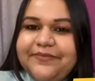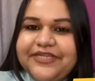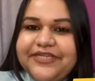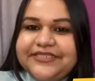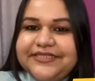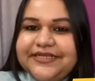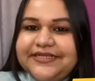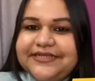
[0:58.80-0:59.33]

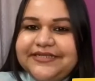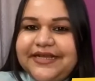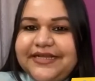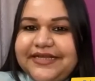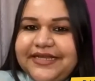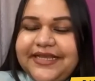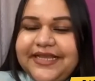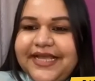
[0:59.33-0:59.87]
Rashida
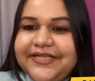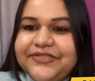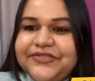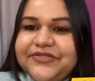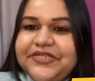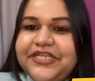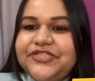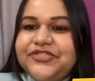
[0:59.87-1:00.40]
Sahani, and
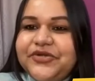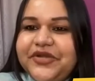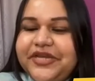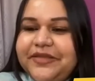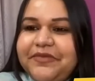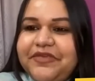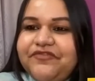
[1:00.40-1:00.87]
today joining me